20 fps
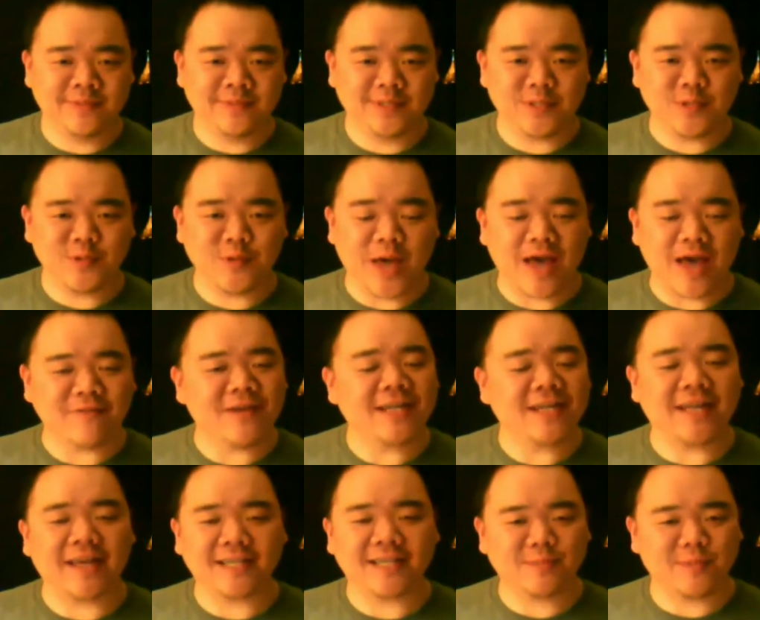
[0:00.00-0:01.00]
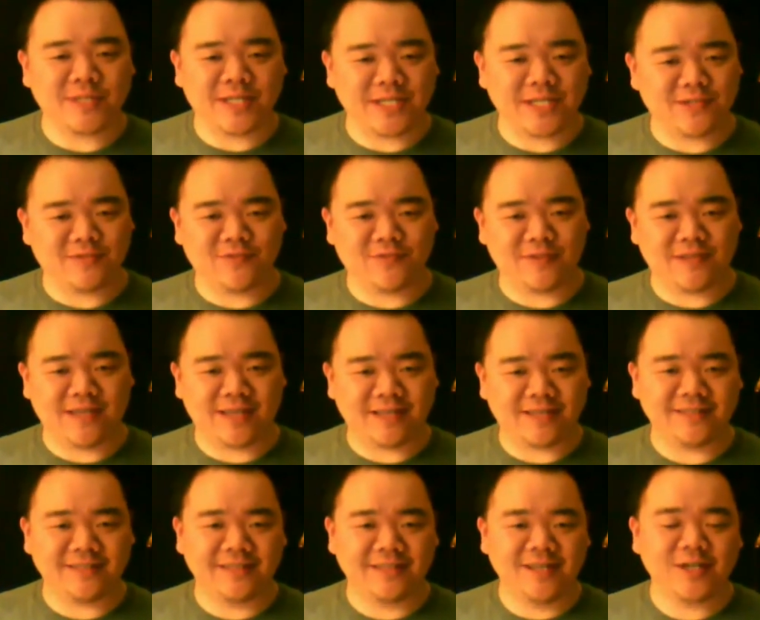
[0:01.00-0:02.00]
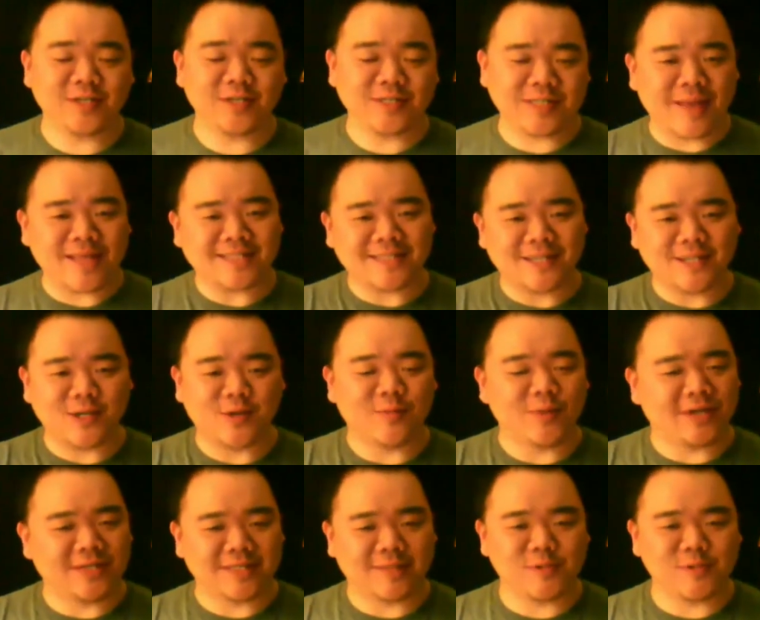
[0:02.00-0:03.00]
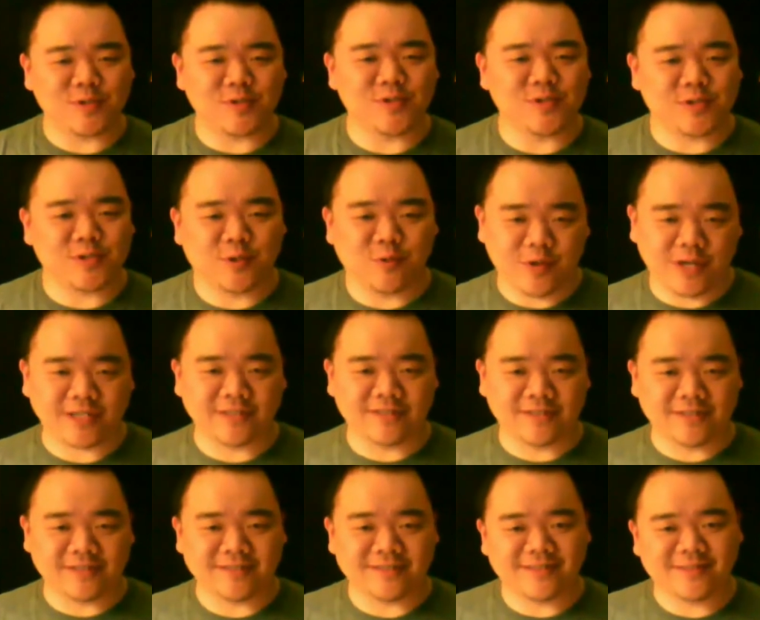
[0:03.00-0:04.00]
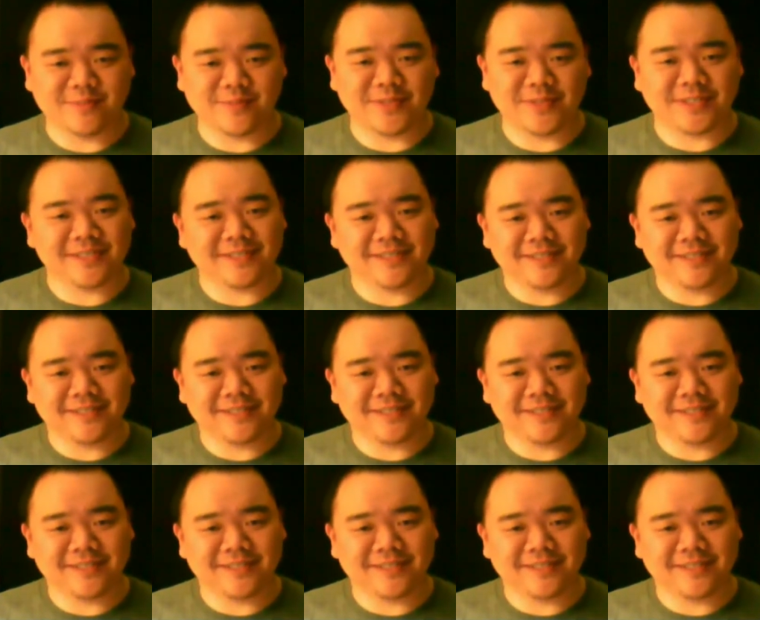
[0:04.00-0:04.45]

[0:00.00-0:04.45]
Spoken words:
Do you have any explanation for that? Because I'm asking you because I'm sure Greg does. But.